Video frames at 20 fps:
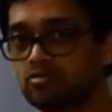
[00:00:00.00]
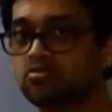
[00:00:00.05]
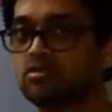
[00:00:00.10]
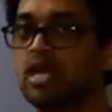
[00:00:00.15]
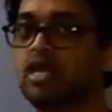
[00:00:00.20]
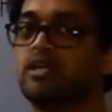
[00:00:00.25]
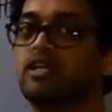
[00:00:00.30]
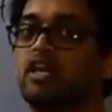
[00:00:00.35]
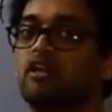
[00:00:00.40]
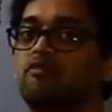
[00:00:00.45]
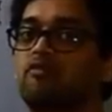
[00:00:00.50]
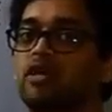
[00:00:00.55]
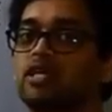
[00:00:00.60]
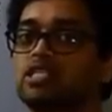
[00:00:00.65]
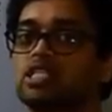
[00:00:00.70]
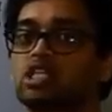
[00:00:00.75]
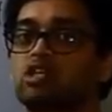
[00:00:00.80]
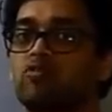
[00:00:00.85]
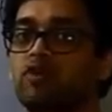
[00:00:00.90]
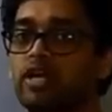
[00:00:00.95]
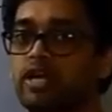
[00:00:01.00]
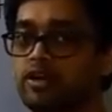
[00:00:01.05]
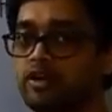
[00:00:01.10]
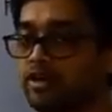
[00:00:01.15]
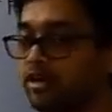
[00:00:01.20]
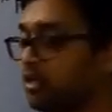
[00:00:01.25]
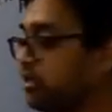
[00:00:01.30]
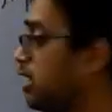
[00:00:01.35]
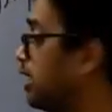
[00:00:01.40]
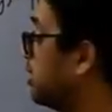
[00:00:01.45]
Sine alpha
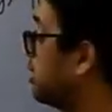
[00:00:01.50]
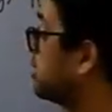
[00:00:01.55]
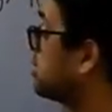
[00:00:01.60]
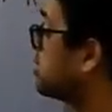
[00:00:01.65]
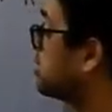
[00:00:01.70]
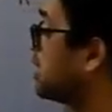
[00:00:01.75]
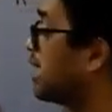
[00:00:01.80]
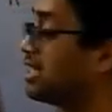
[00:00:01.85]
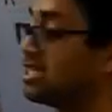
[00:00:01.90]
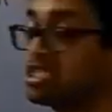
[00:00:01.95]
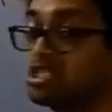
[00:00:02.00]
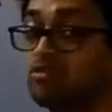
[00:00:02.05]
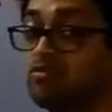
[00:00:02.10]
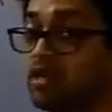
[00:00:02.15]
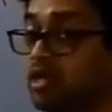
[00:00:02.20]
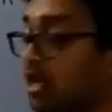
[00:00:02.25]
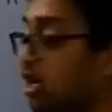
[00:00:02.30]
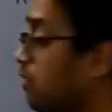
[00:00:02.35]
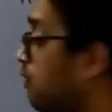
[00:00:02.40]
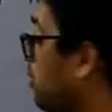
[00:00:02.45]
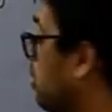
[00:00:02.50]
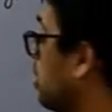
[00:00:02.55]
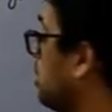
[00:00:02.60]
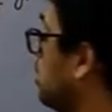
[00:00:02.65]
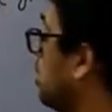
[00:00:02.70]
square, that is sine square.